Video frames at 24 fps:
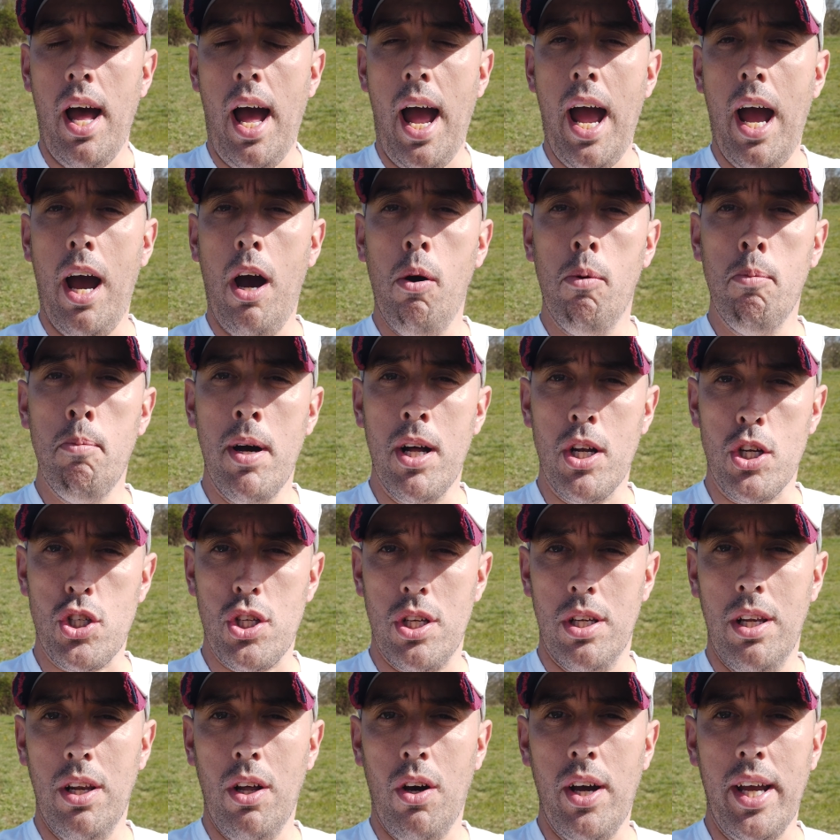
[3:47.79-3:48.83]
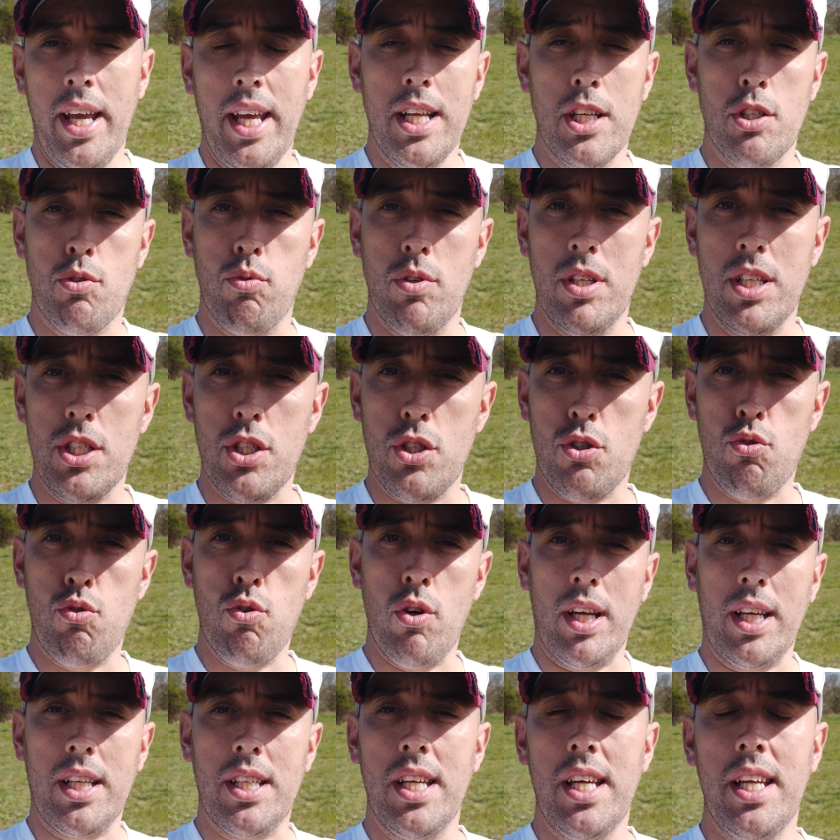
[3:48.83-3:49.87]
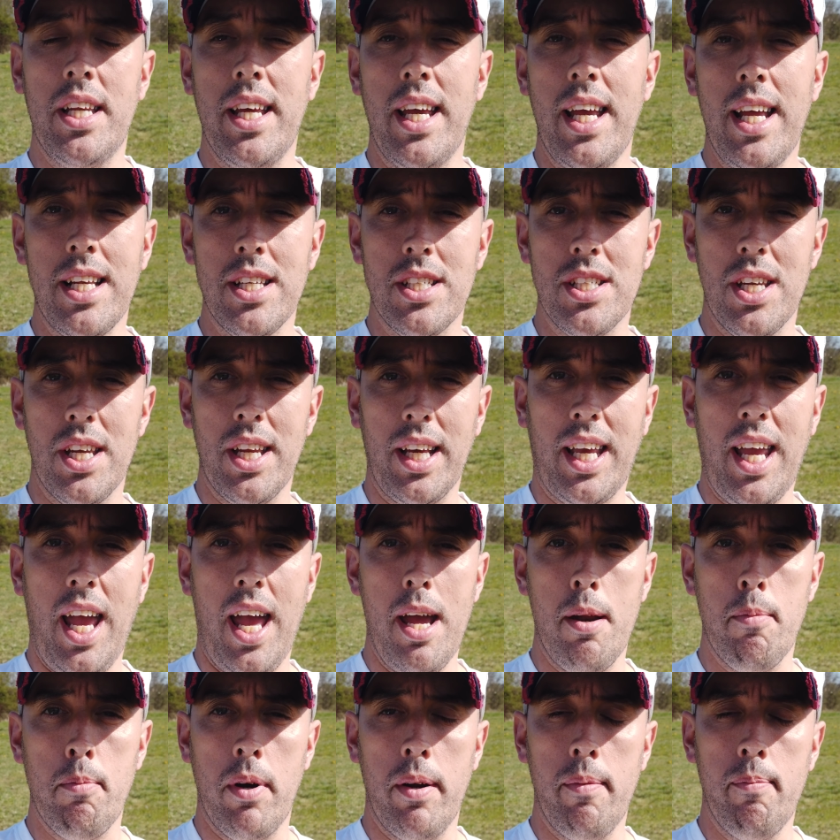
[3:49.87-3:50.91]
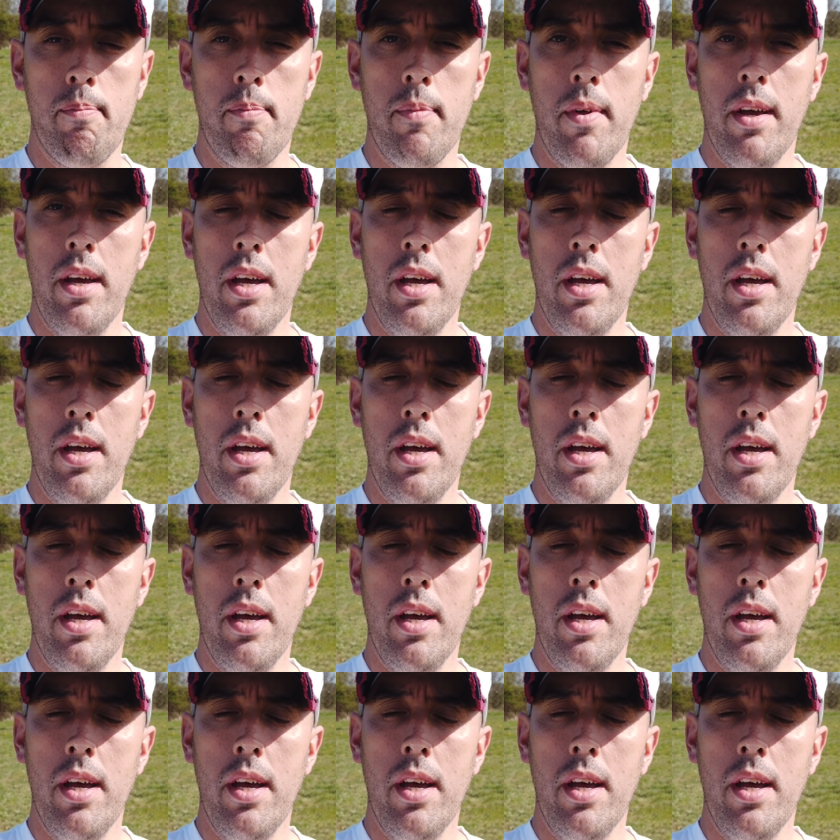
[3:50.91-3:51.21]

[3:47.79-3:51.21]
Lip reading: how much light is restricted into the camera.